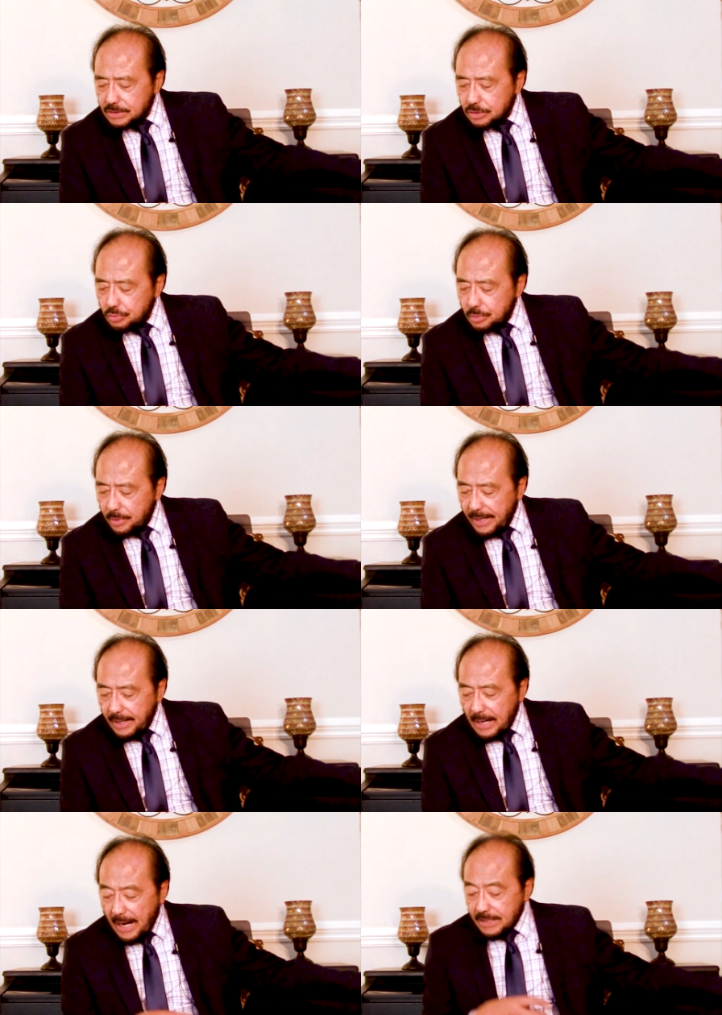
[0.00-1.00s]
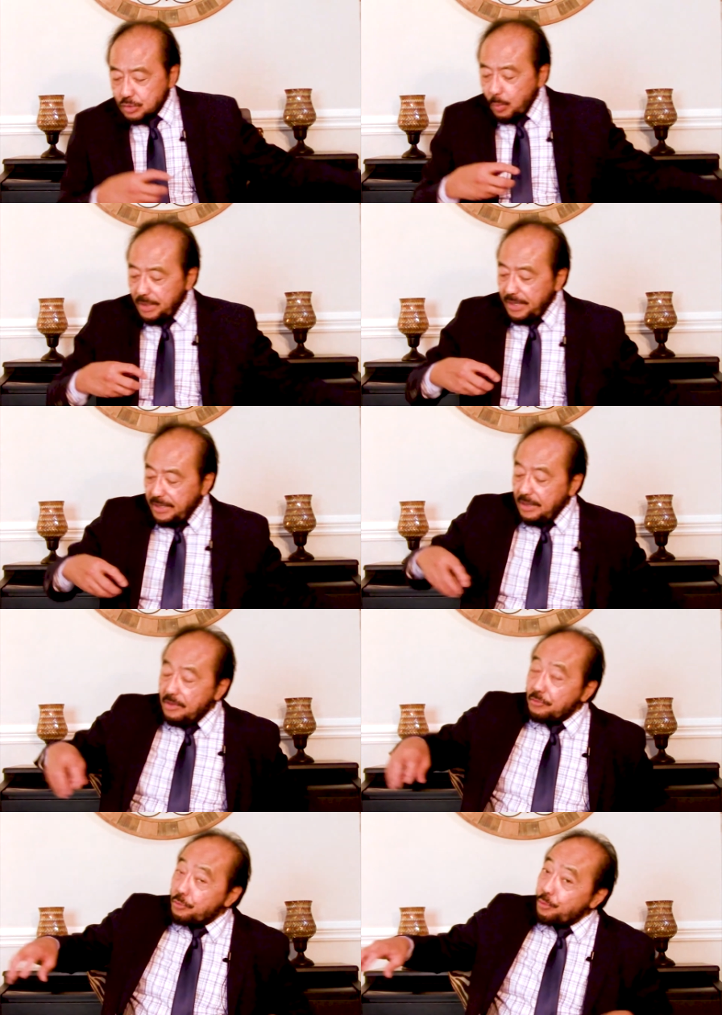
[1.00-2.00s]
to their hand as when they
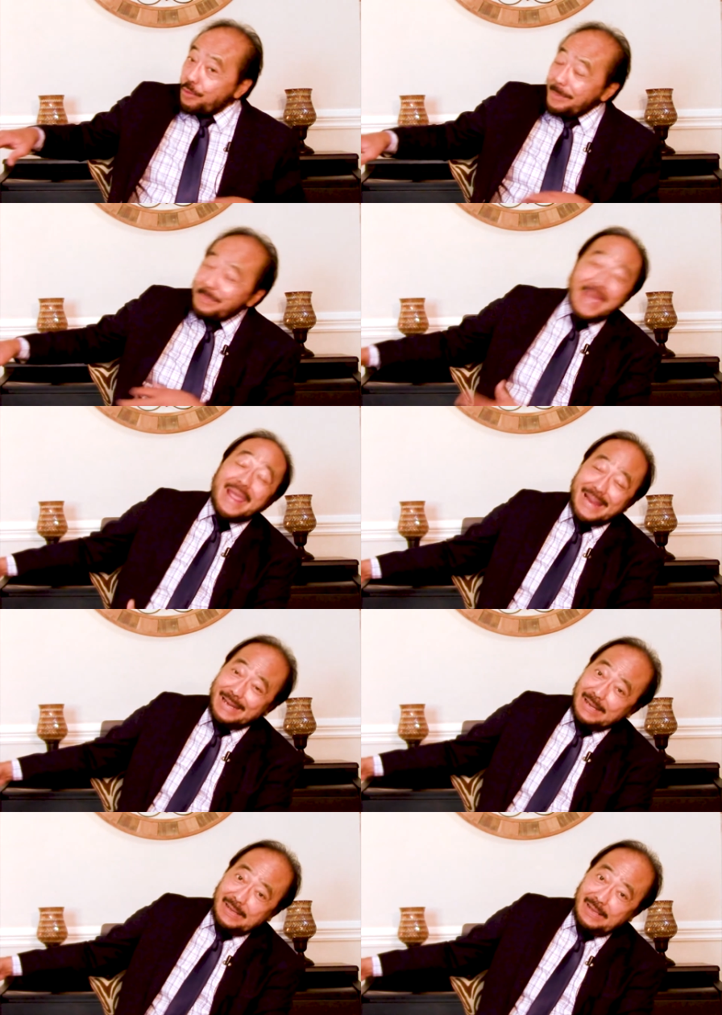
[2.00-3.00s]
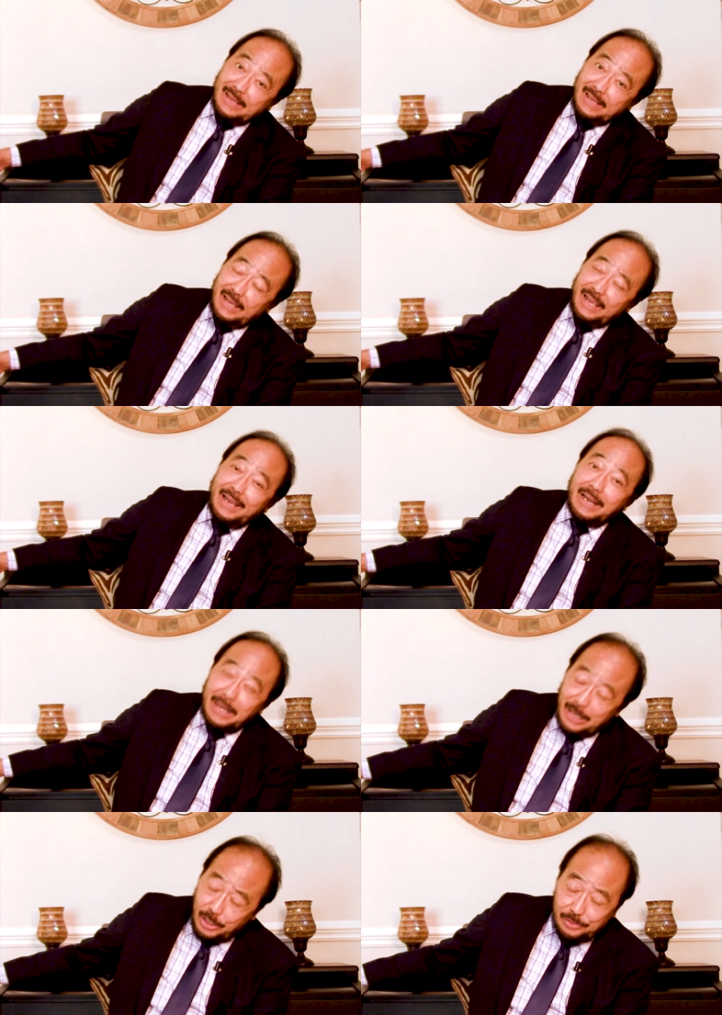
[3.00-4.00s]
remain in a
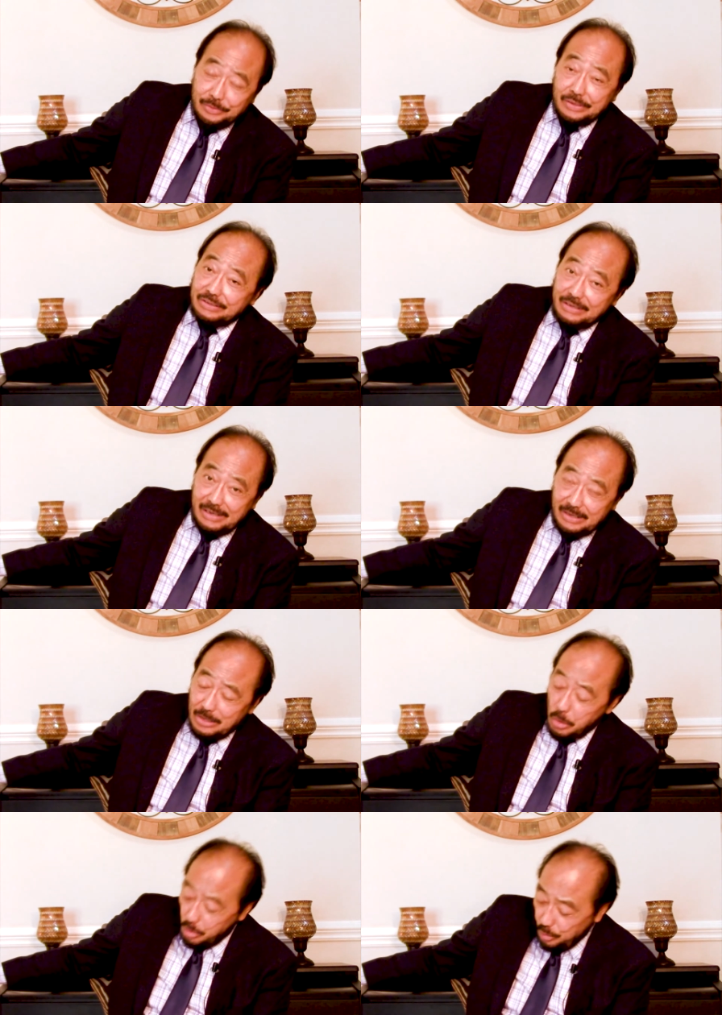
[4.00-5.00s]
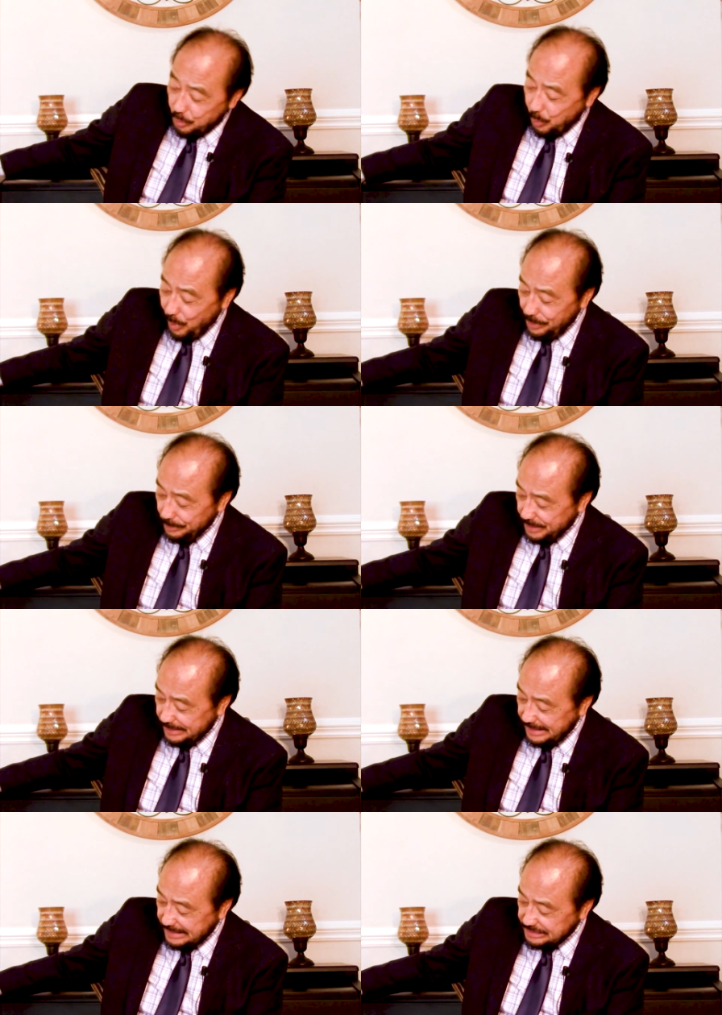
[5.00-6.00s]
Laodicean lukewarm
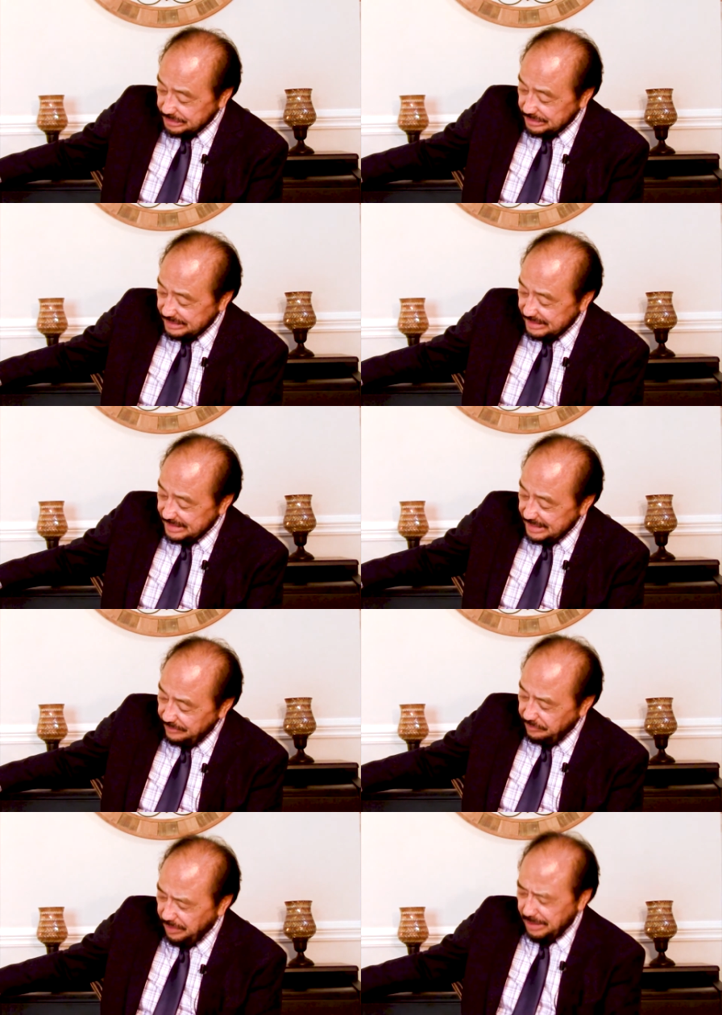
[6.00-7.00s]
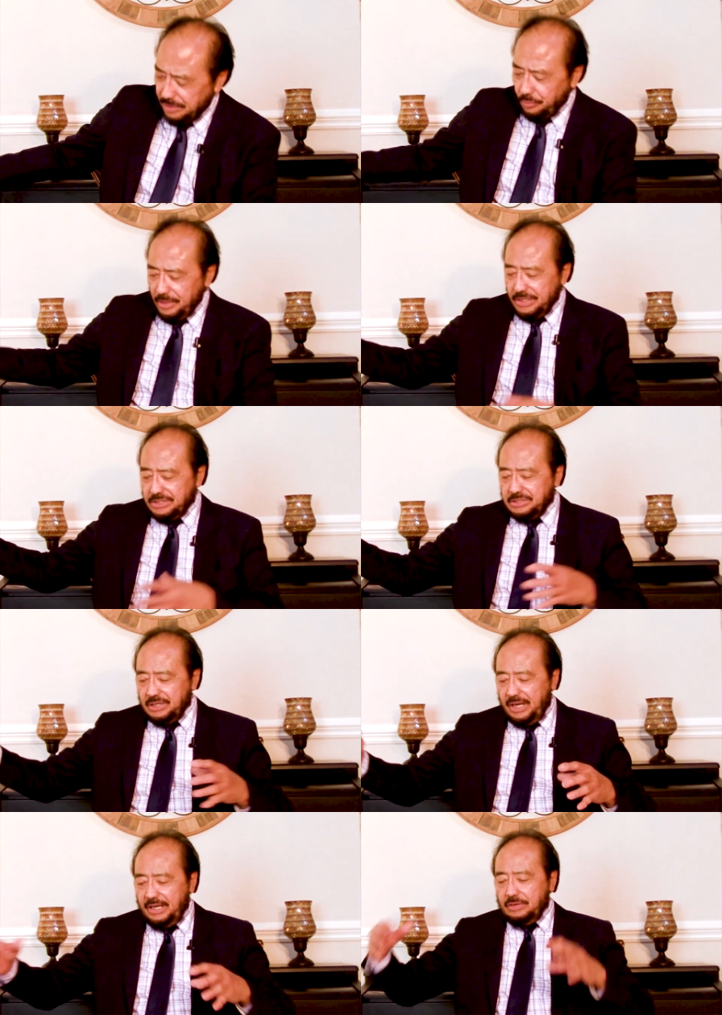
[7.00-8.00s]
condition, feeling rich
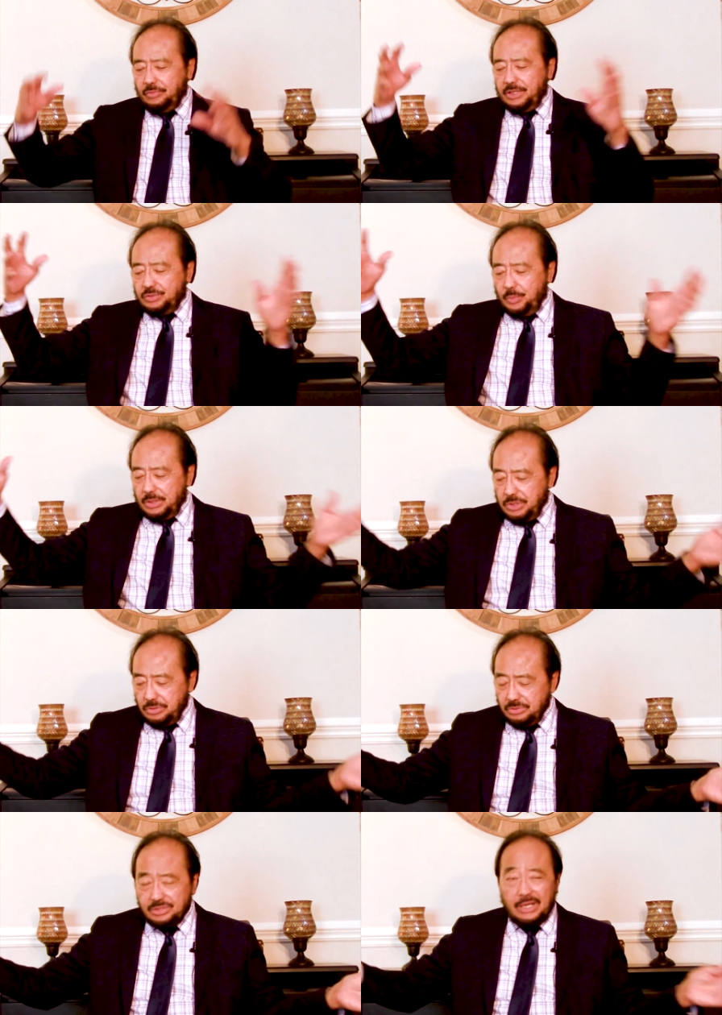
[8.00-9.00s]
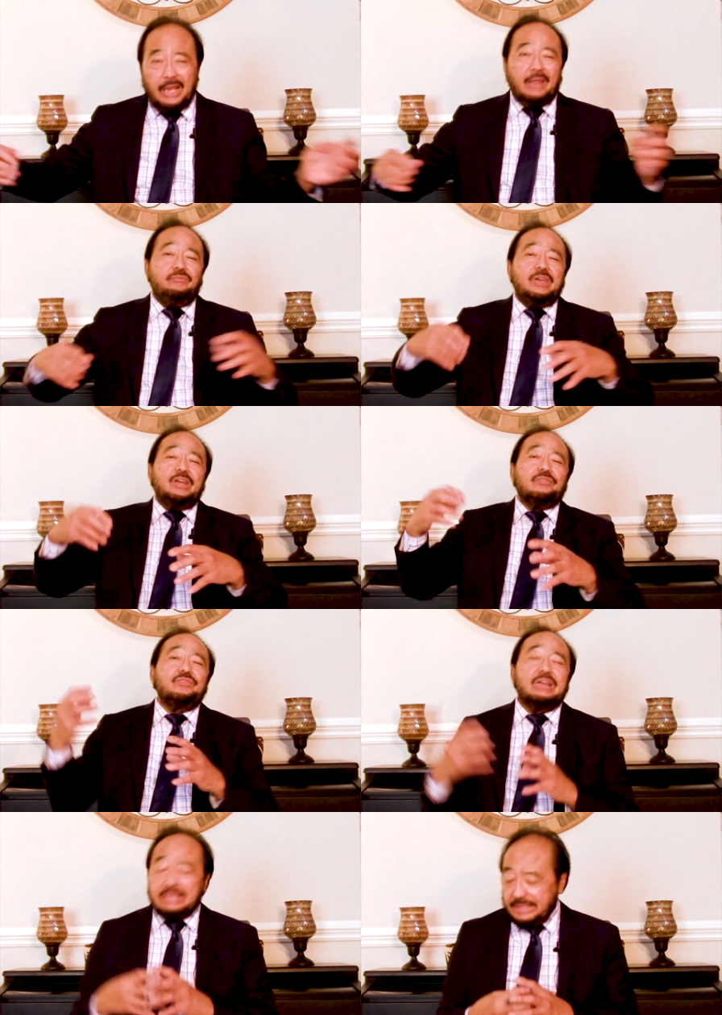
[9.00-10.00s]
and increased with goods and have need of
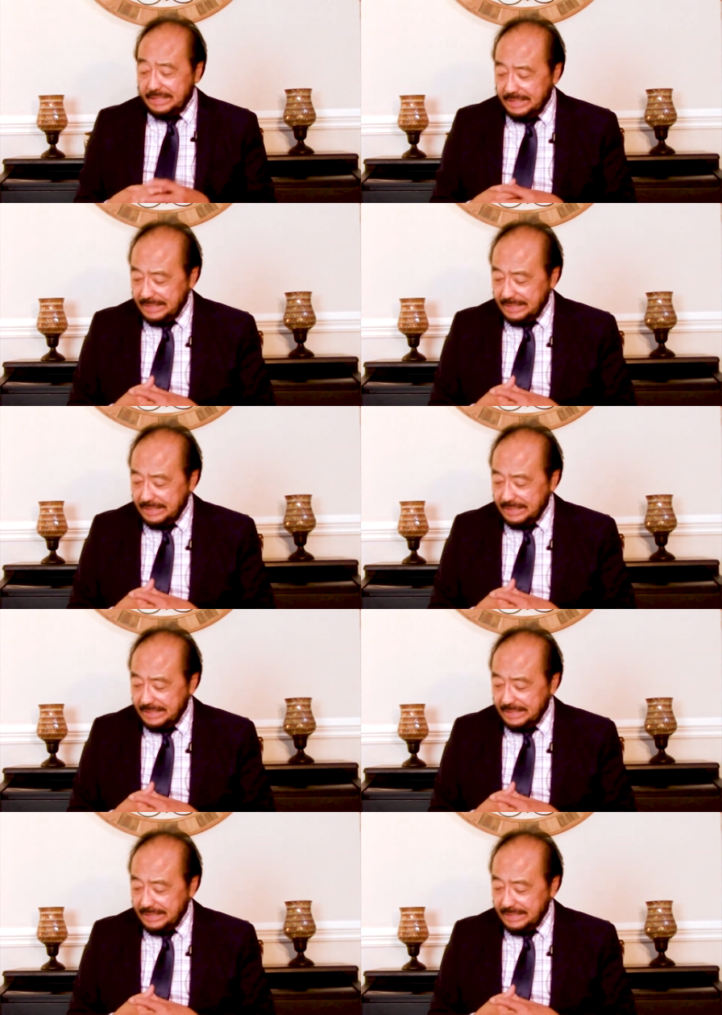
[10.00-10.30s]
nothing.